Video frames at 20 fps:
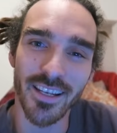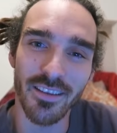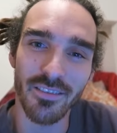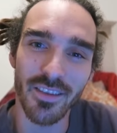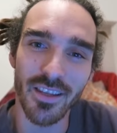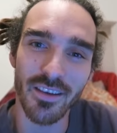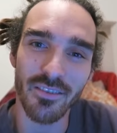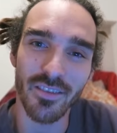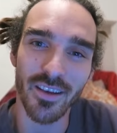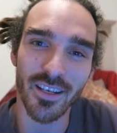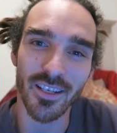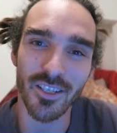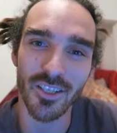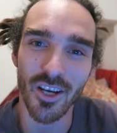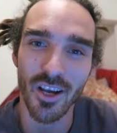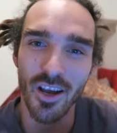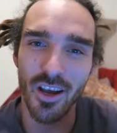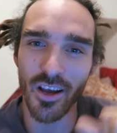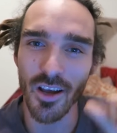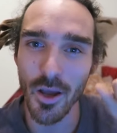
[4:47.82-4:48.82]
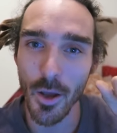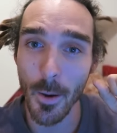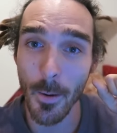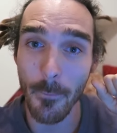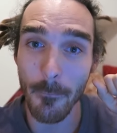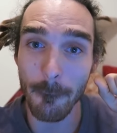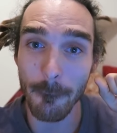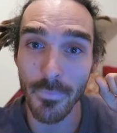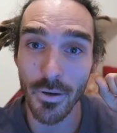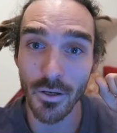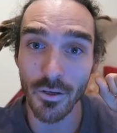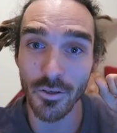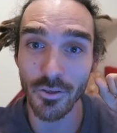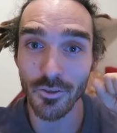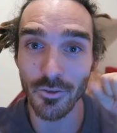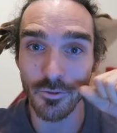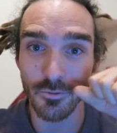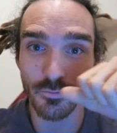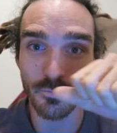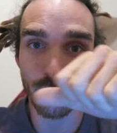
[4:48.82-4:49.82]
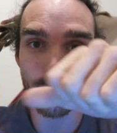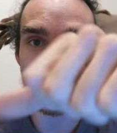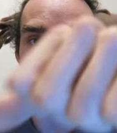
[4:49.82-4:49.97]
And live the adventure. Boom.